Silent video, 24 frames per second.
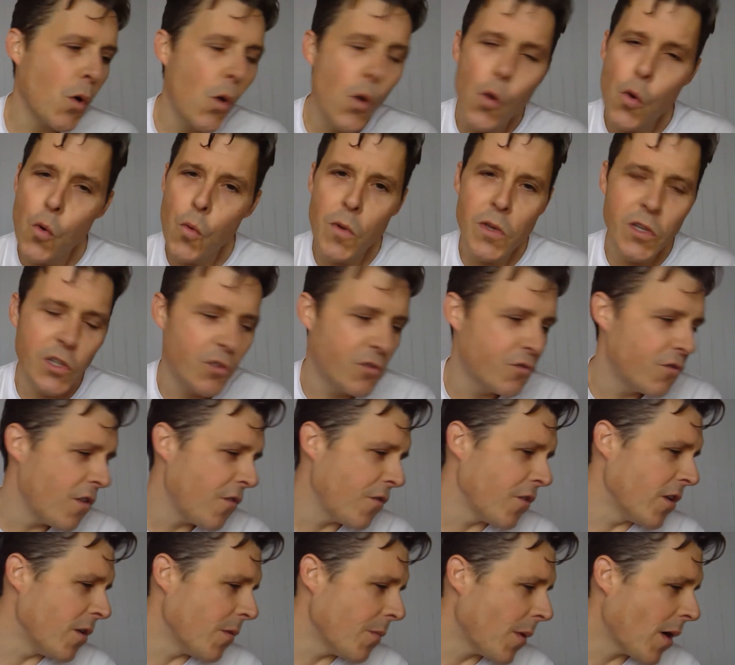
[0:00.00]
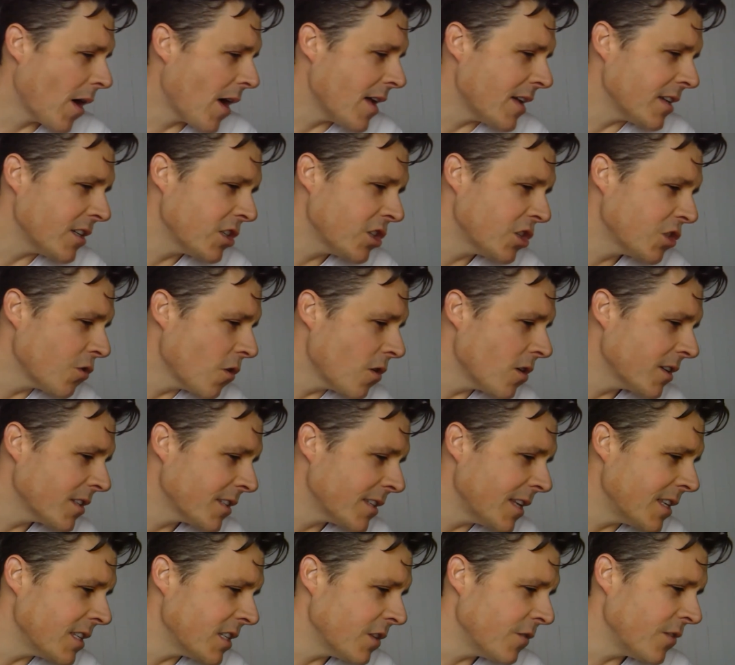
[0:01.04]
always driven by a strong
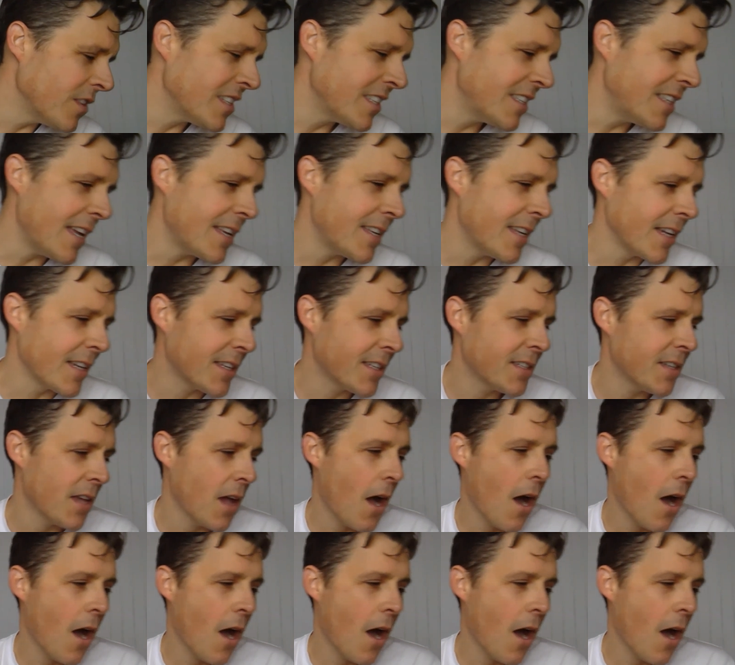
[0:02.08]
sense of aesthetics,